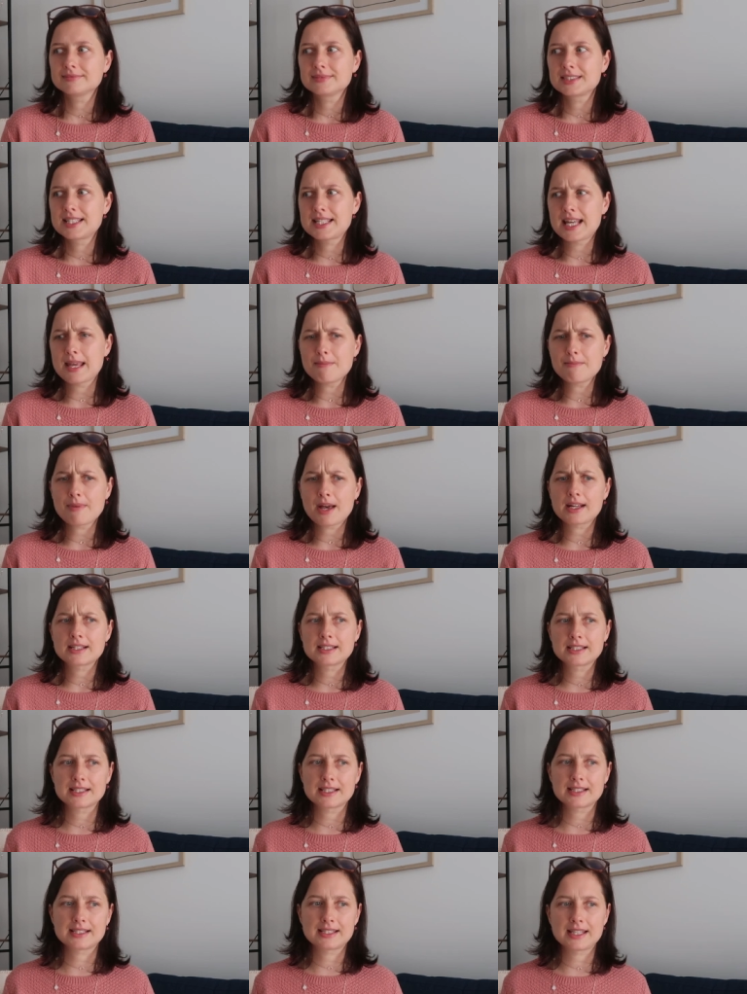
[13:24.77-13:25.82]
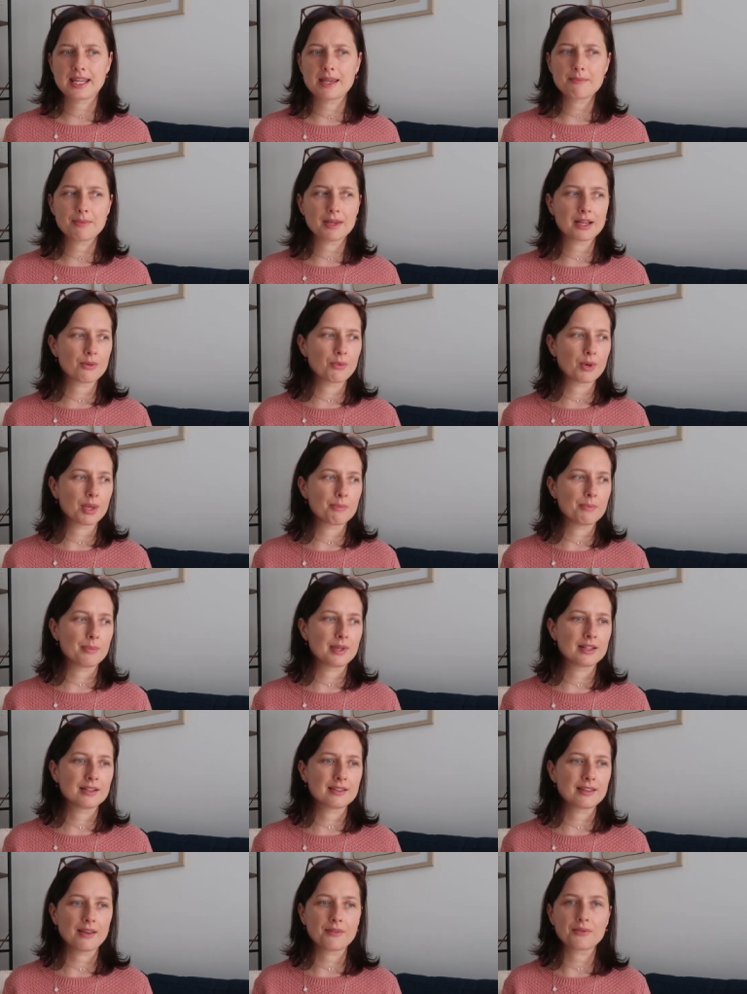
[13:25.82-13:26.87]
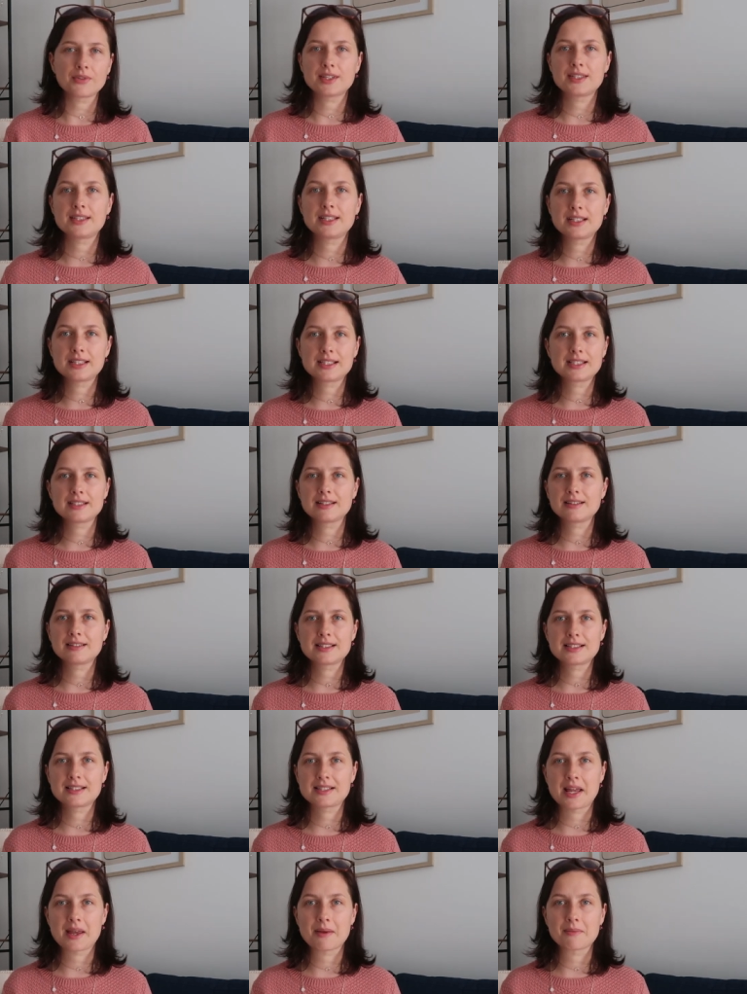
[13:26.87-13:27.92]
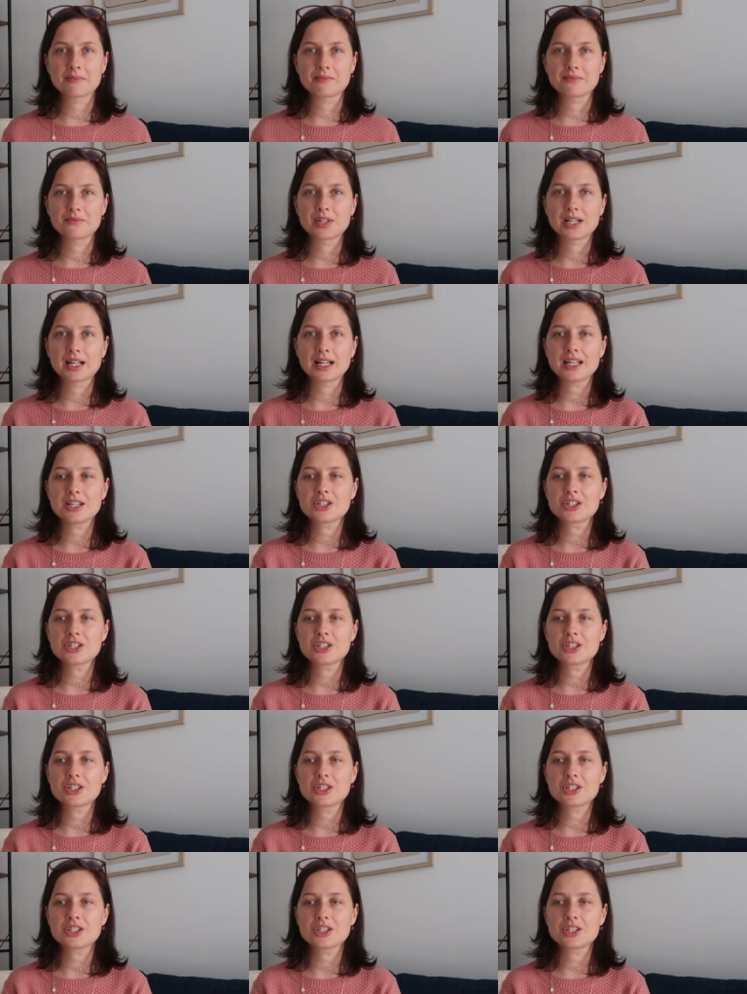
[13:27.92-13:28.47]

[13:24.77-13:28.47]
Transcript: Same beds, same equipment, everything is still the same, really.